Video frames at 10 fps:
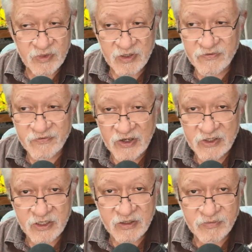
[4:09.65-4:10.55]
and
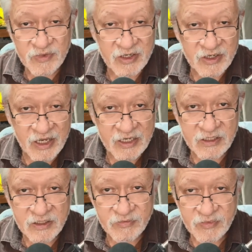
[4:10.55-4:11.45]
faster and
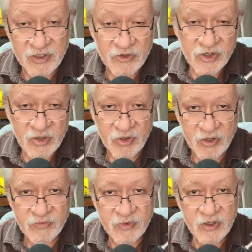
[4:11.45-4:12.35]
nicer and
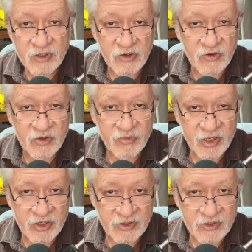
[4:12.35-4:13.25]
cheaper than your
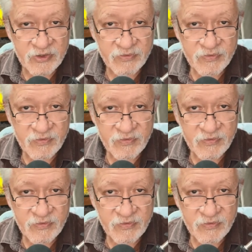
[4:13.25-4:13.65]
competitors.